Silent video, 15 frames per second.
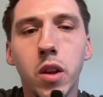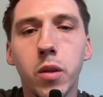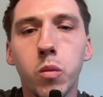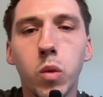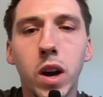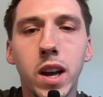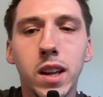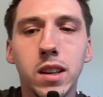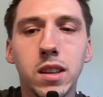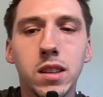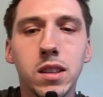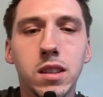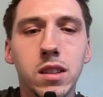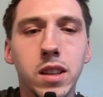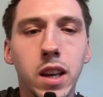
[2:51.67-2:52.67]

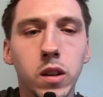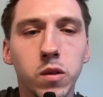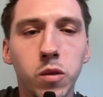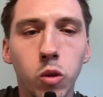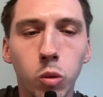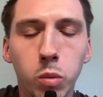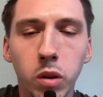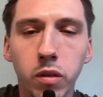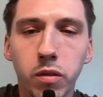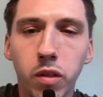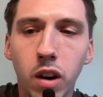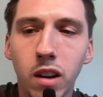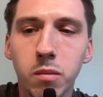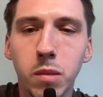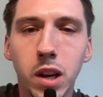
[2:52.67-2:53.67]
when there's
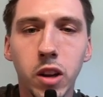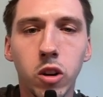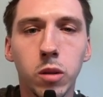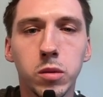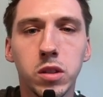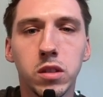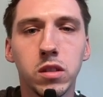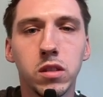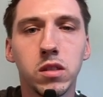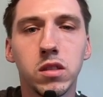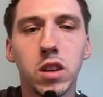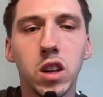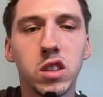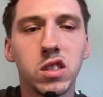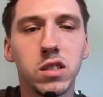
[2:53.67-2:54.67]
4.5 million options
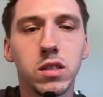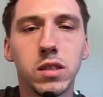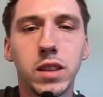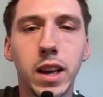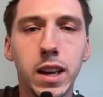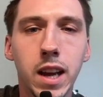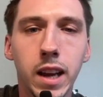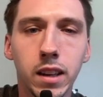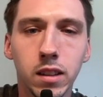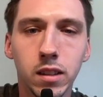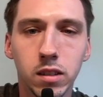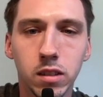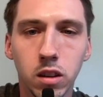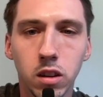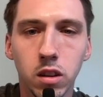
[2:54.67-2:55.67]
such as Dean
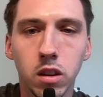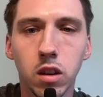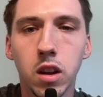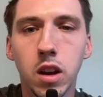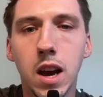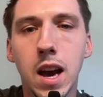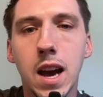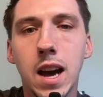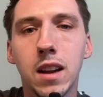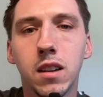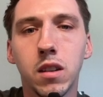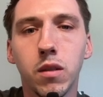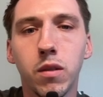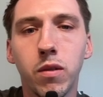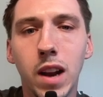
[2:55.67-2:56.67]
Henderson
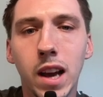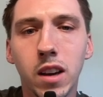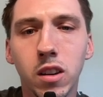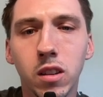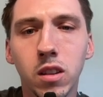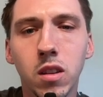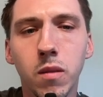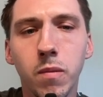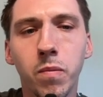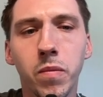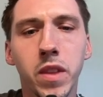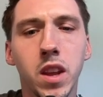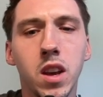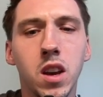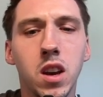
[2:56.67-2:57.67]
and Flecken.
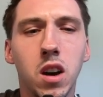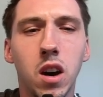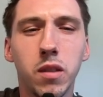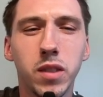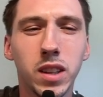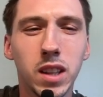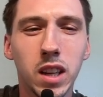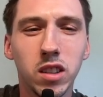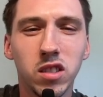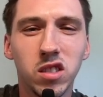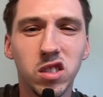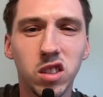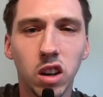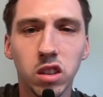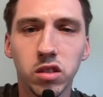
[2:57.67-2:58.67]
I think they're
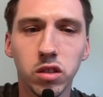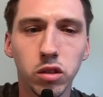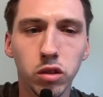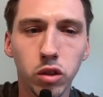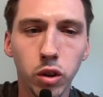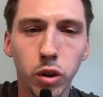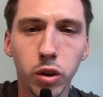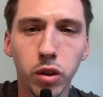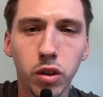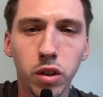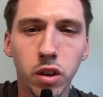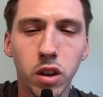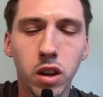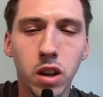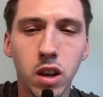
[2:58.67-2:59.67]
just as good
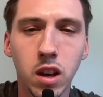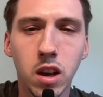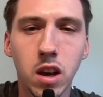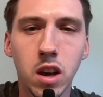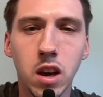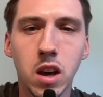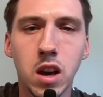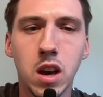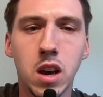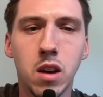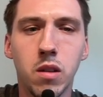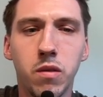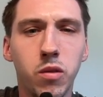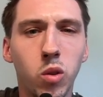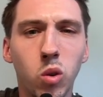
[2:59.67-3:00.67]

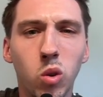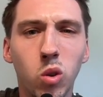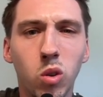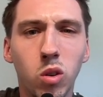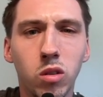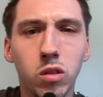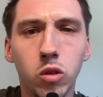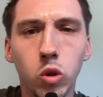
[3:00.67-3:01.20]
for